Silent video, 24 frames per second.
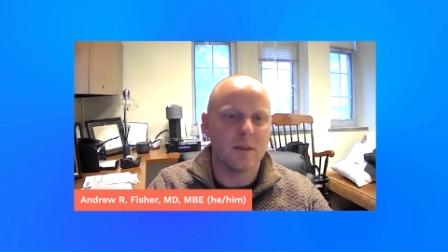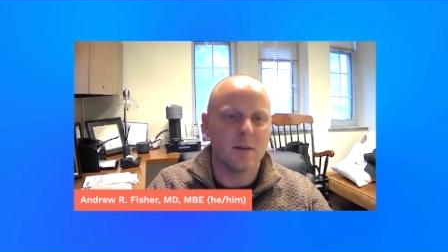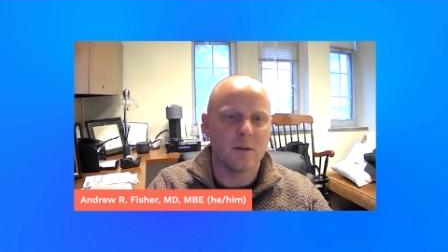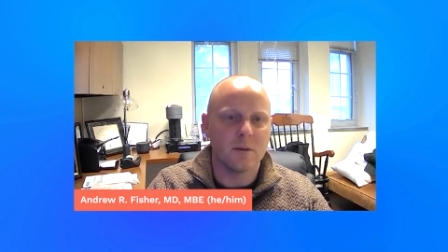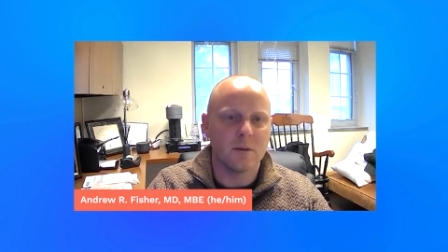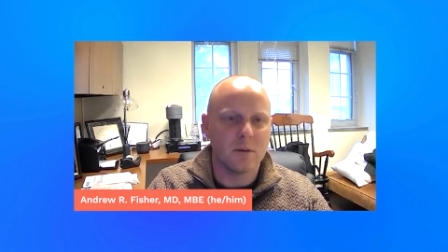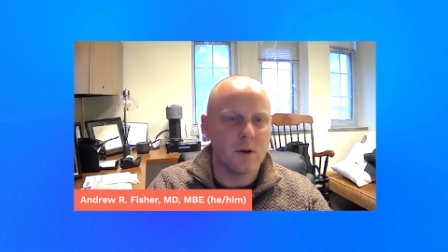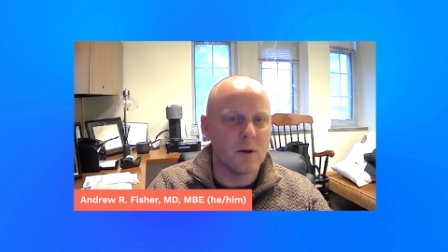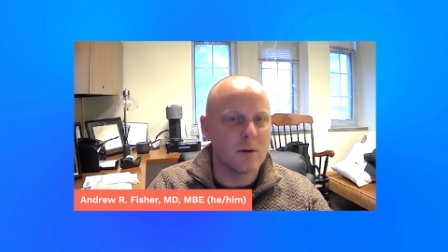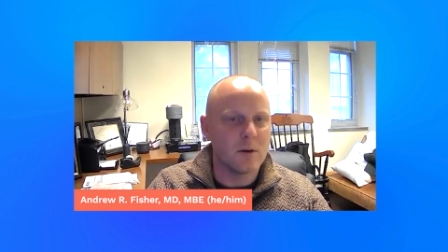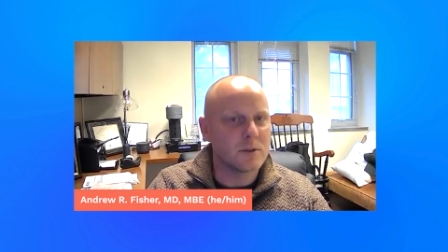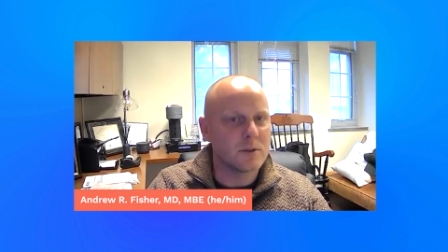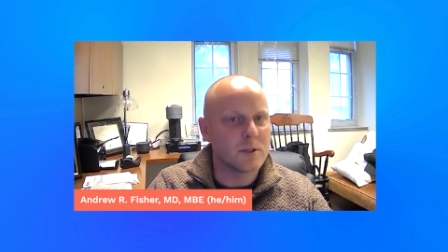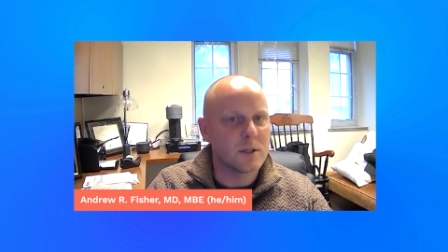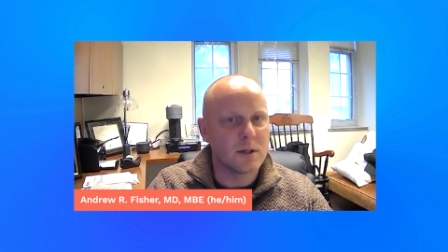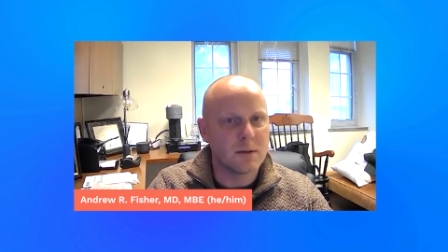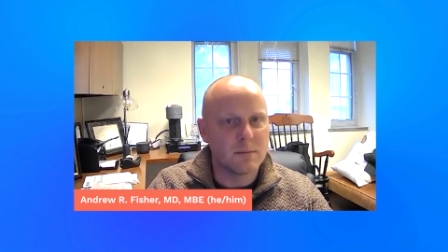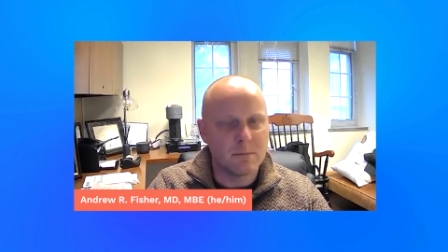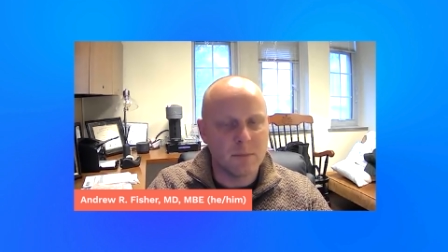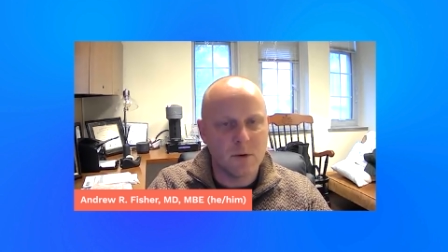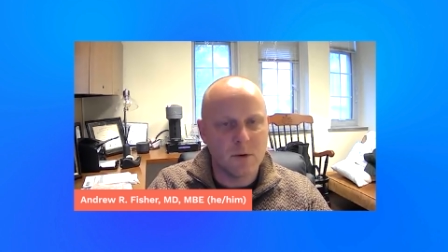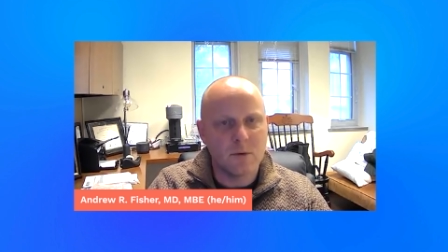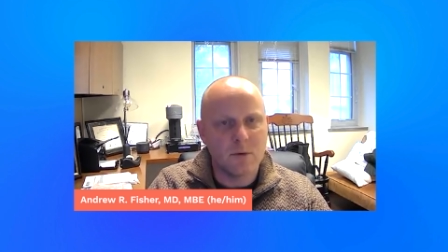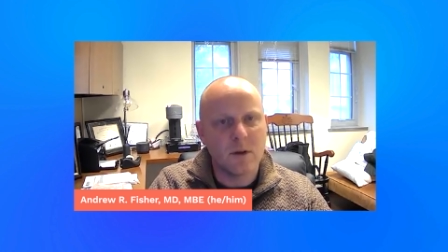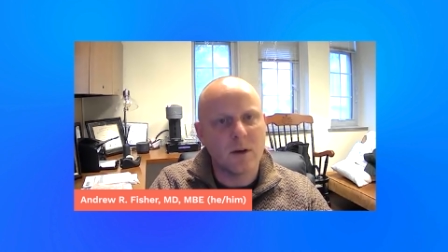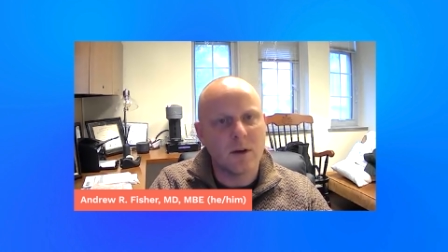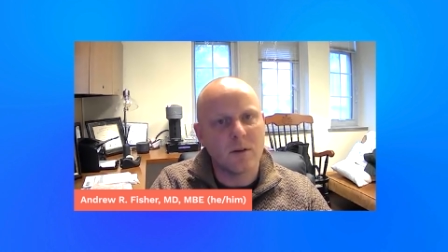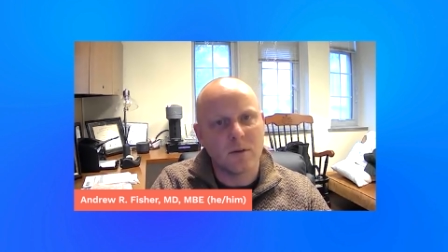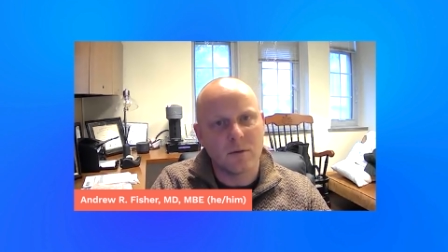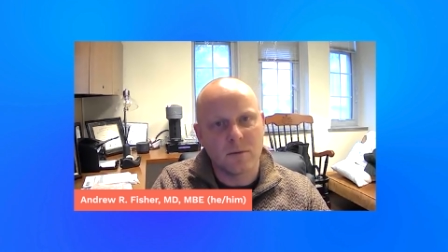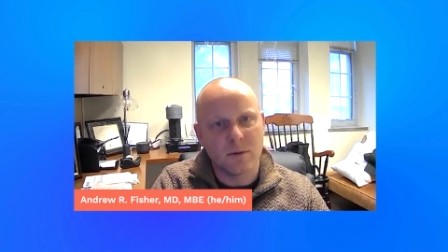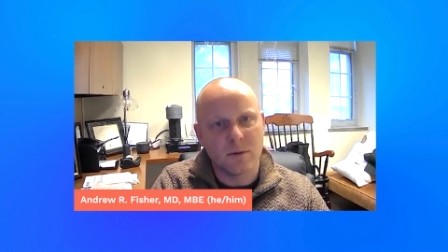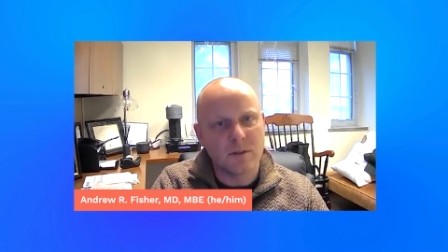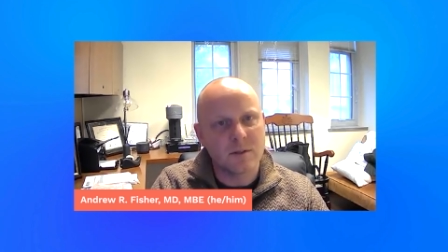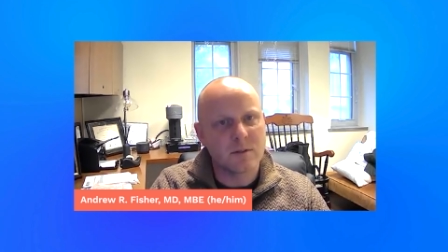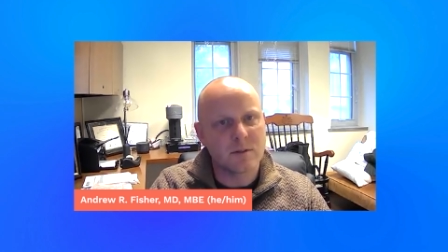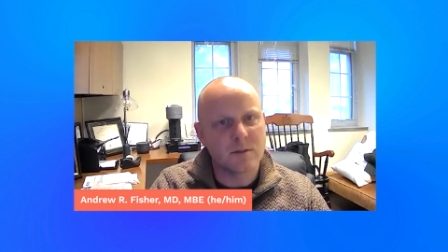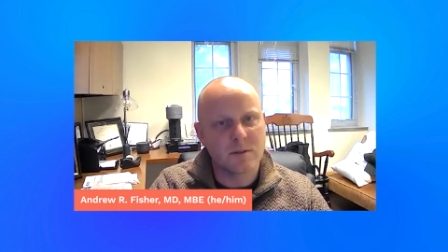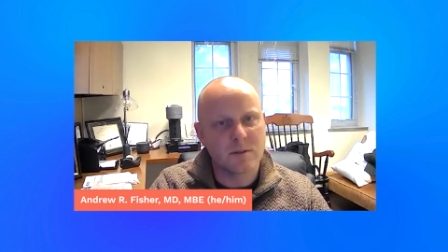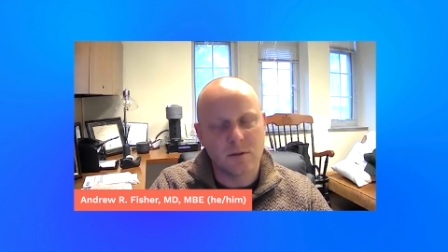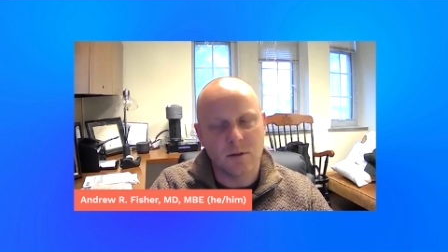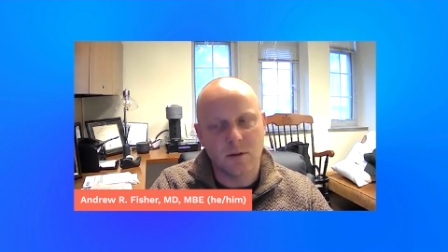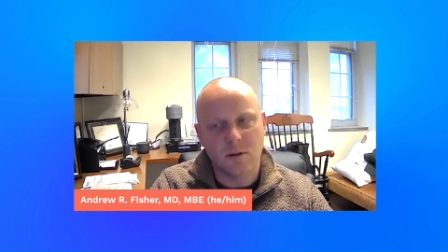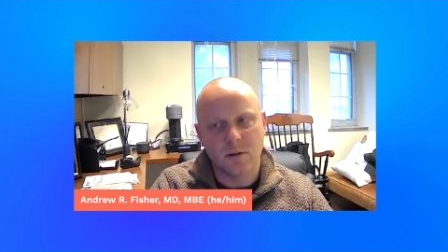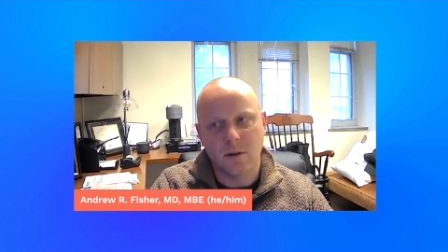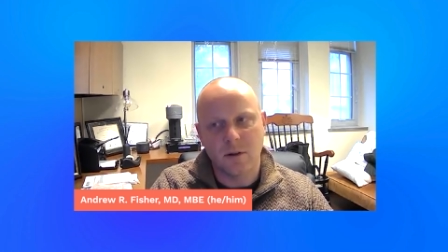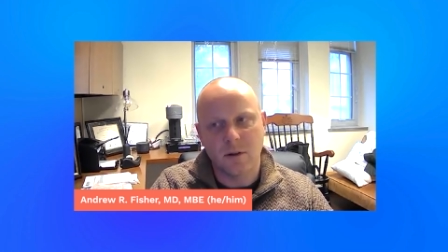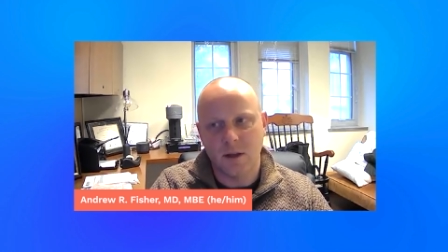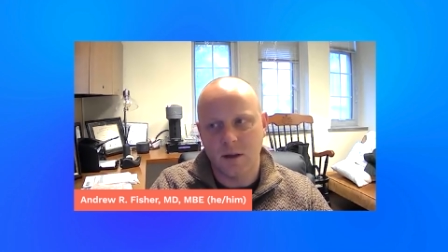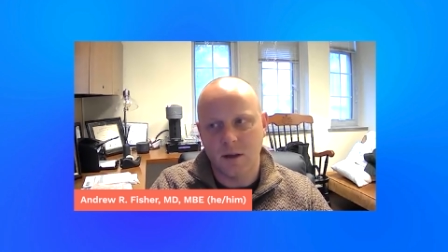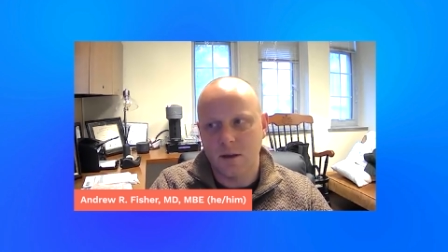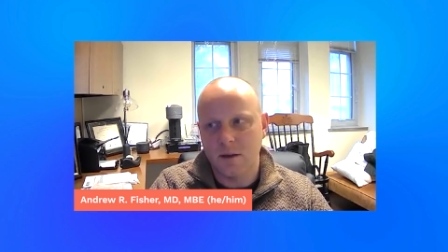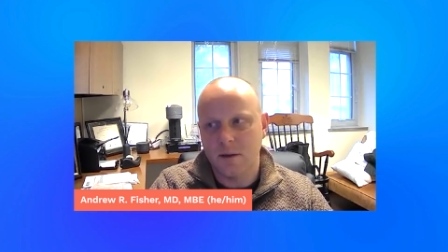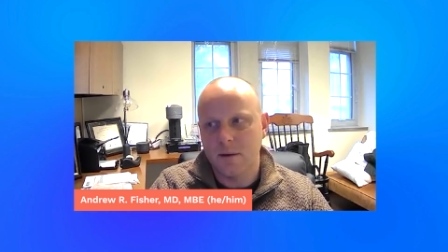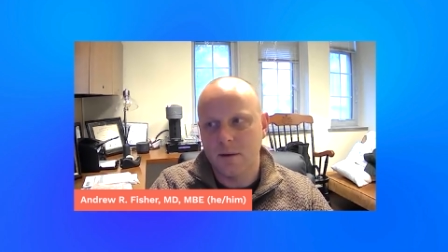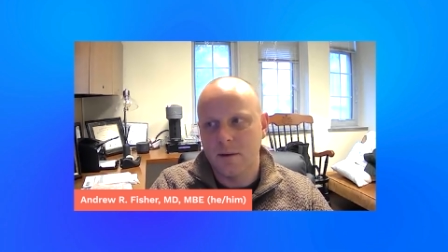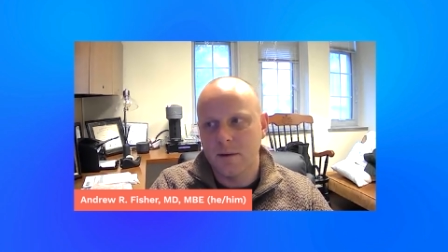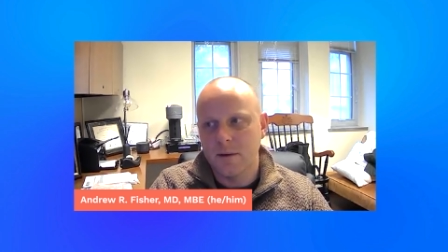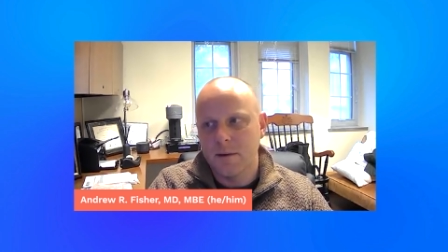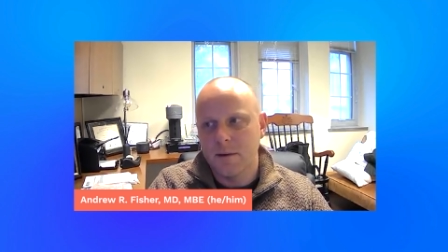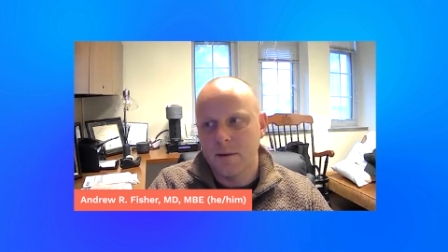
and their long term bone health risks look like.